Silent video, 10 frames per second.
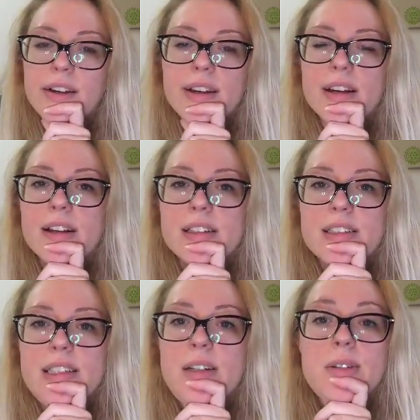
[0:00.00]

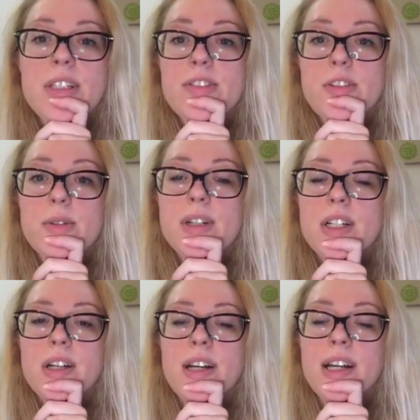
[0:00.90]
And that way, if you
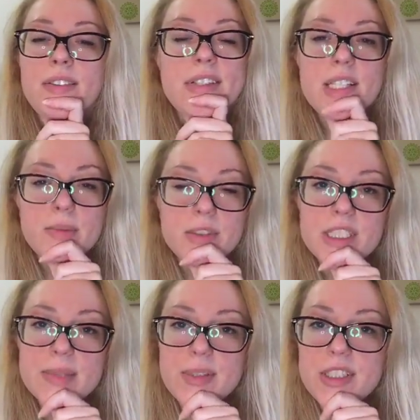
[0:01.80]
are having similar
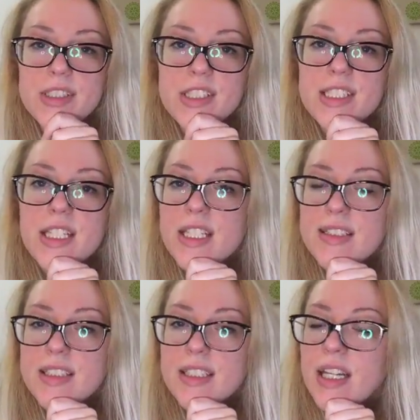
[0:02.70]
experiences and
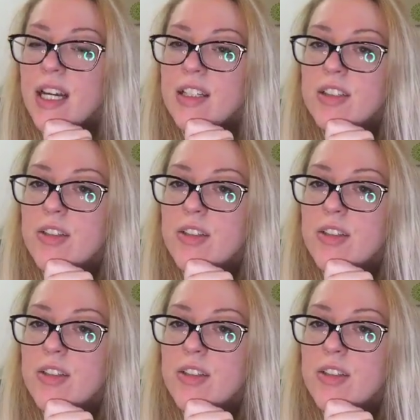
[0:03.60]
things like that,